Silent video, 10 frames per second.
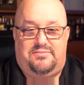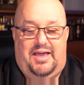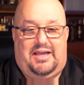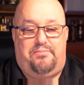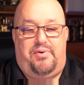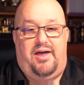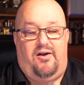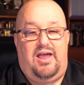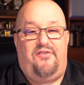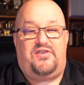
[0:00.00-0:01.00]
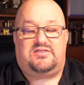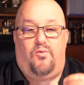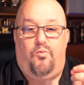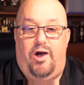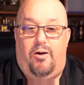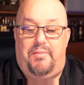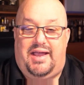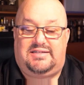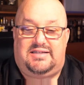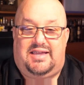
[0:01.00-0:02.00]
to make it better if it's a
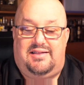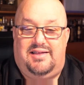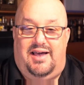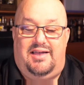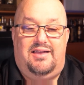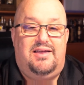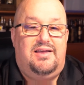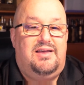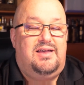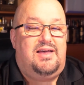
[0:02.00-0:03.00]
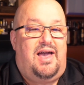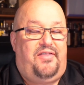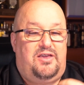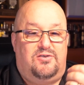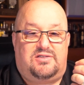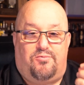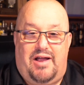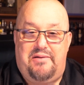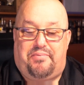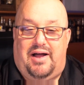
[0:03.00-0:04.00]
well-made tequila and they use the
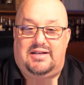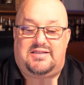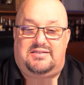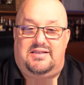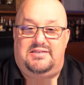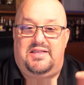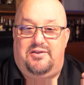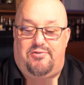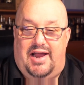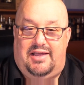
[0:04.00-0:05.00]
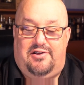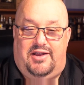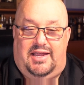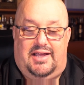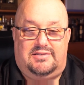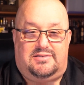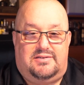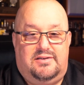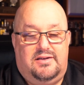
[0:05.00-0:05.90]
right processes and the right ingredients.